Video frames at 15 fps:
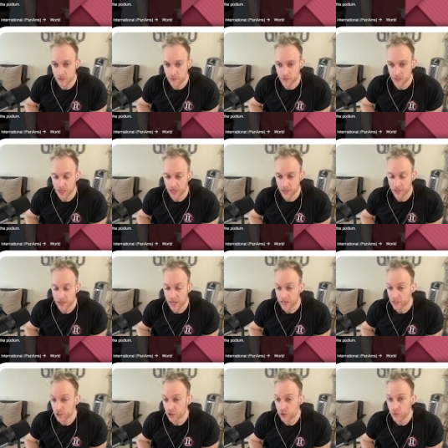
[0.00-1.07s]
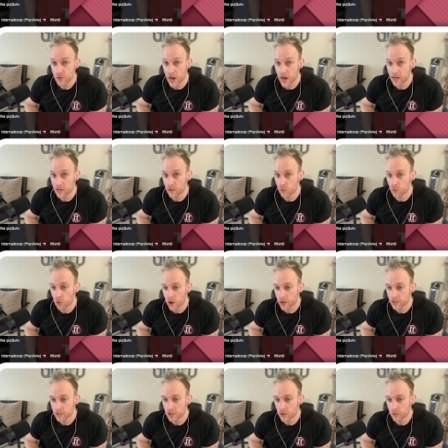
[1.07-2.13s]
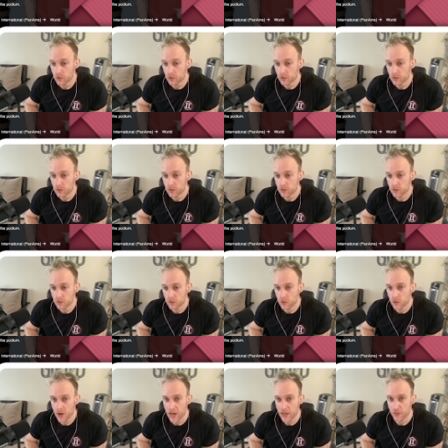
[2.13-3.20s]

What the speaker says: you need a 291 total or a